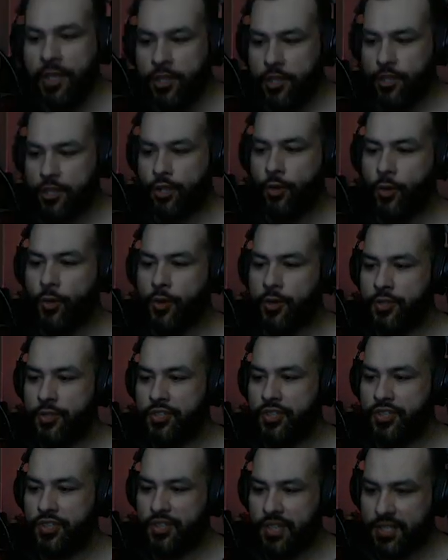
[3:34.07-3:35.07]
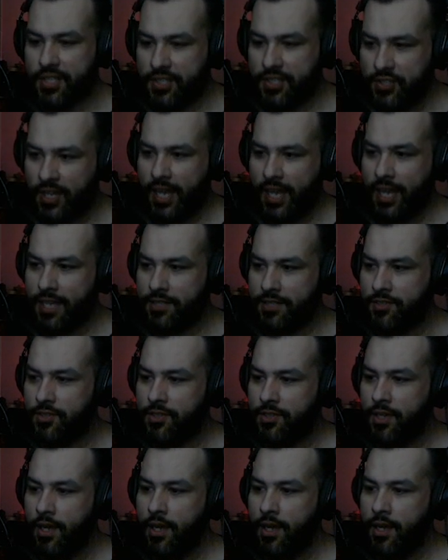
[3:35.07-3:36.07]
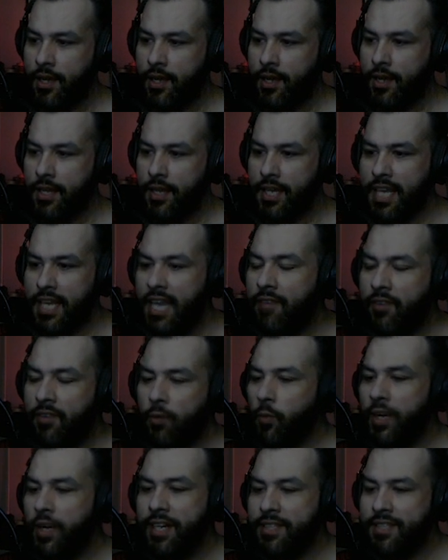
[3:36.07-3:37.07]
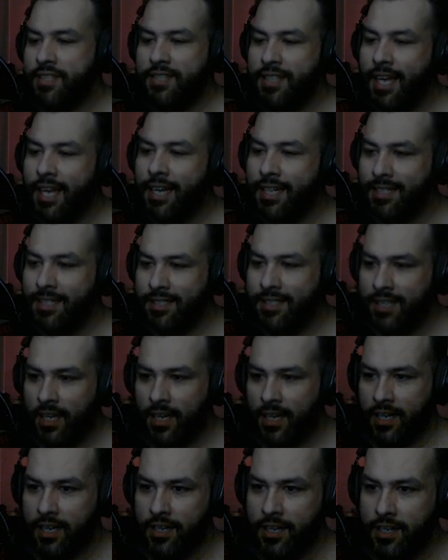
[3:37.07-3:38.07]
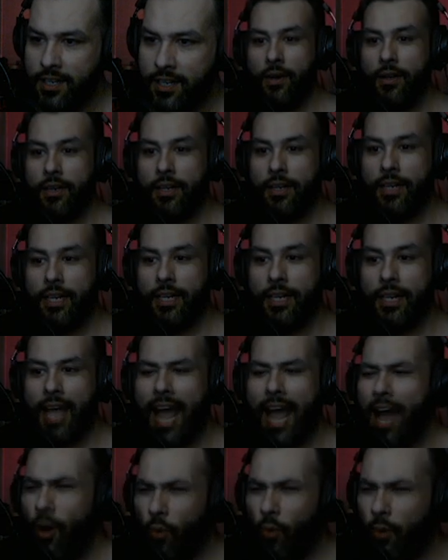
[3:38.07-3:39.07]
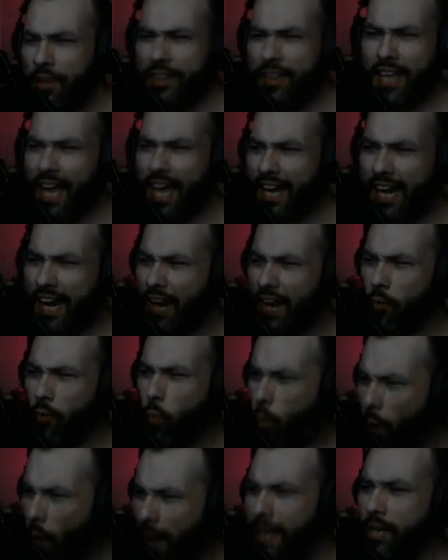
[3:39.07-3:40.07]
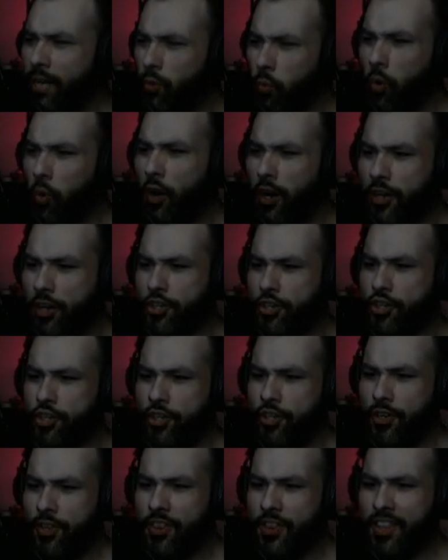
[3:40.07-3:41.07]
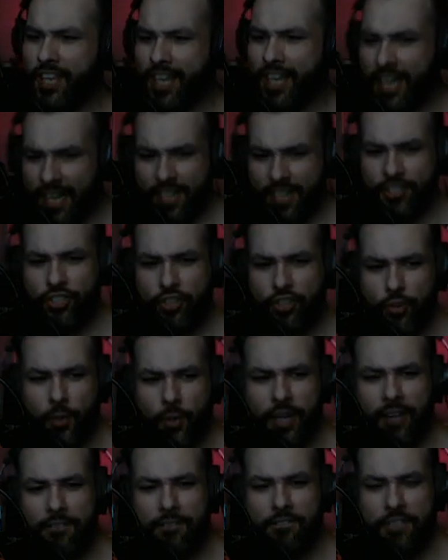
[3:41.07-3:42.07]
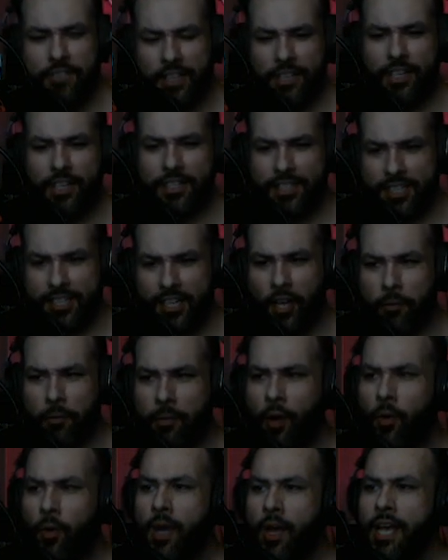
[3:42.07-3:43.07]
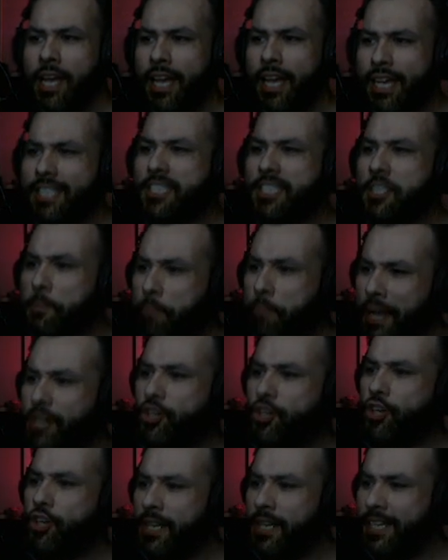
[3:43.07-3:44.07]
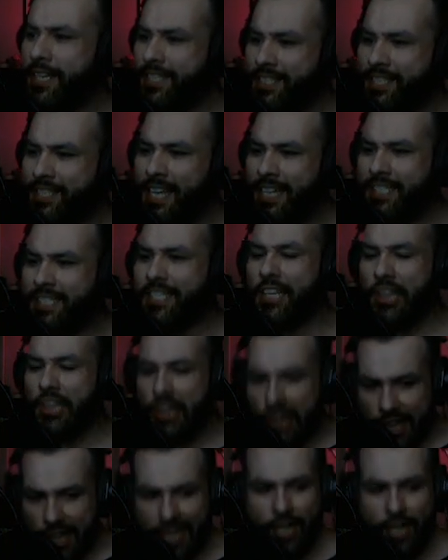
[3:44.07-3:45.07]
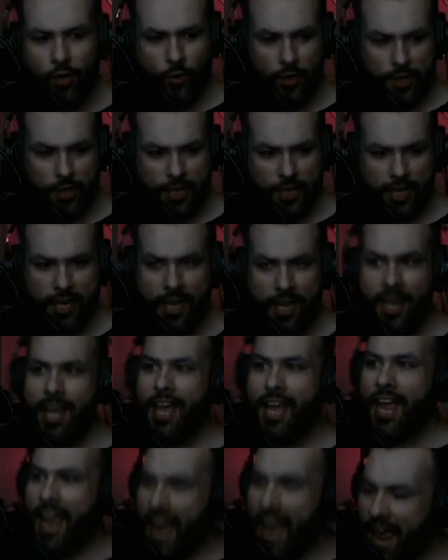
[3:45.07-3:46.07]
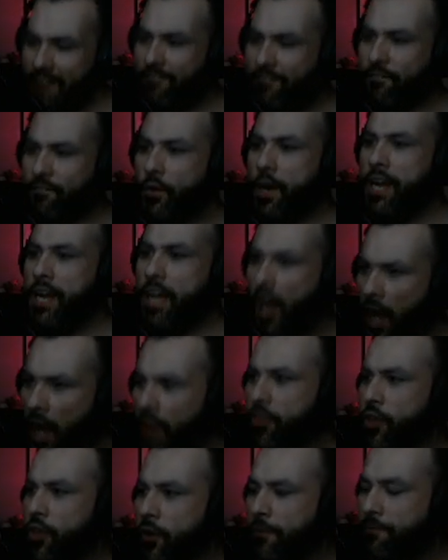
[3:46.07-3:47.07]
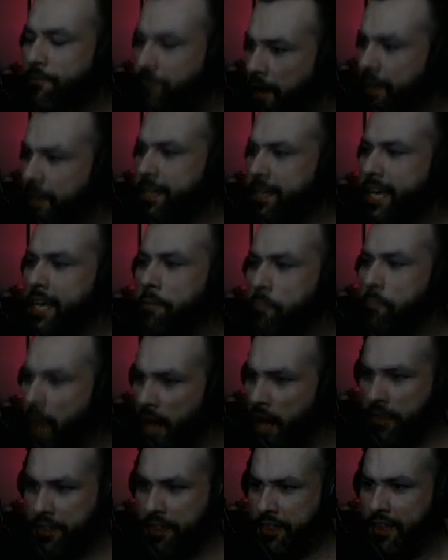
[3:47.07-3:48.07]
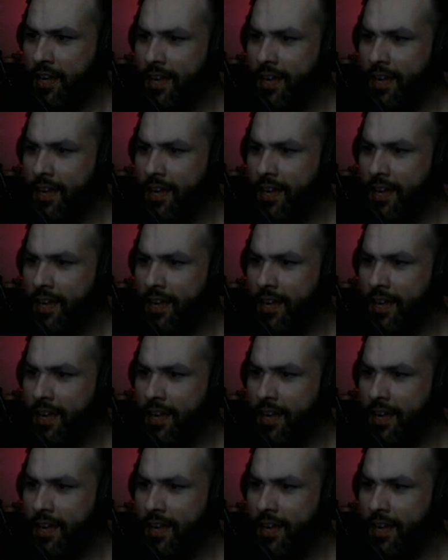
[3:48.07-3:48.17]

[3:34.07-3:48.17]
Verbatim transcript: the tour's success, even when it's said and done, how would that whitewash the history of Phil Anselmo, especially since literally every other fucking month